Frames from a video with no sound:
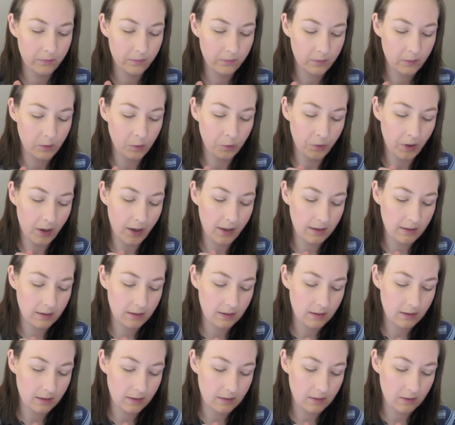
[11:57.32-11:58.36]
the writing
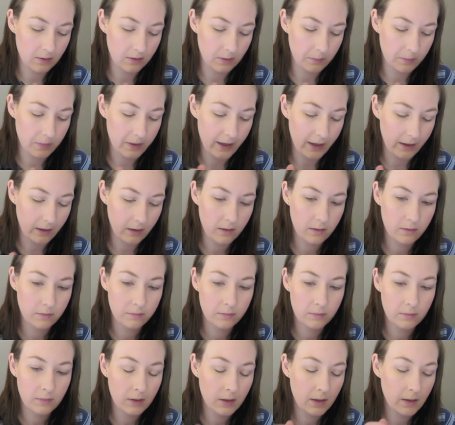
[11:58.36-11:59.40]
is on the back.
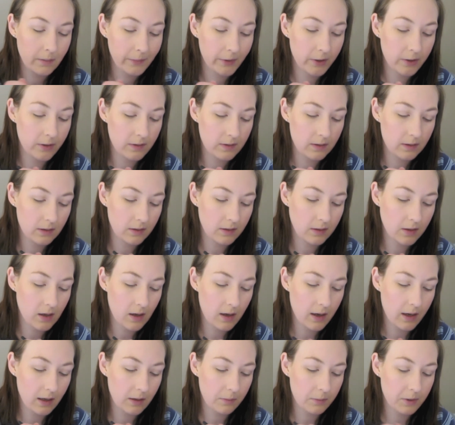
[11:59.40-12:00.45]
Use a
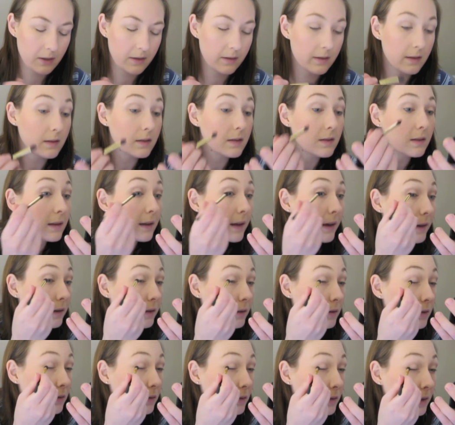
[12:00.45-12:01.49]
tiny bit of this in the outer
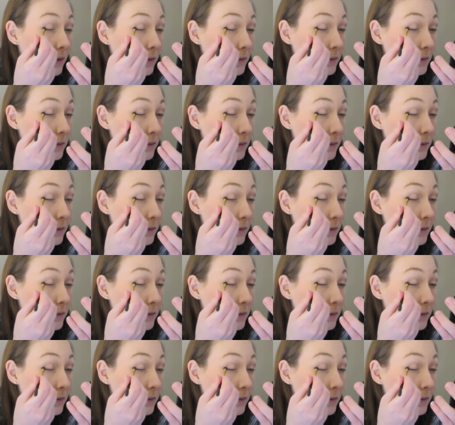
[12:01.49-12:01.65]
corner